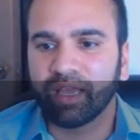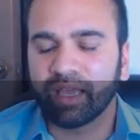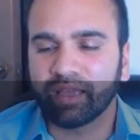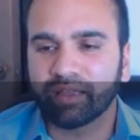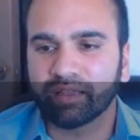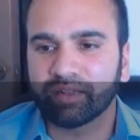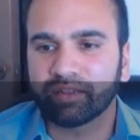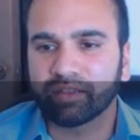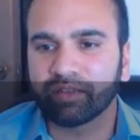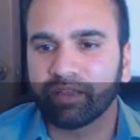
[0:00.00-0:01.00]

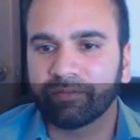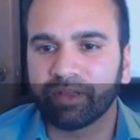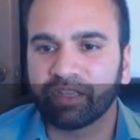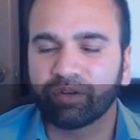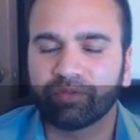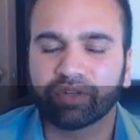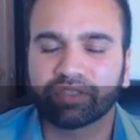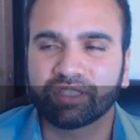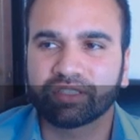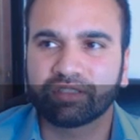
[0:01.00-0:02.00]
And uh, if any
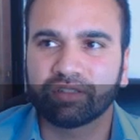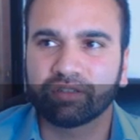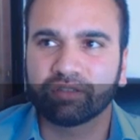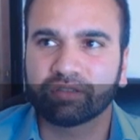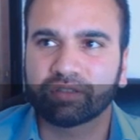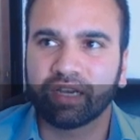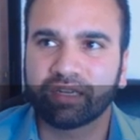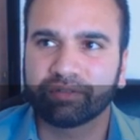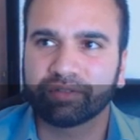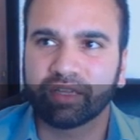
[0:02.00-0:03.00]
university is still
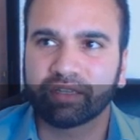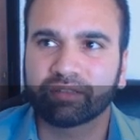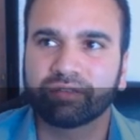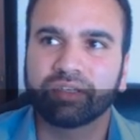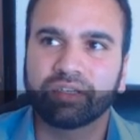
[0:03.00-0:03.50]
kind of like,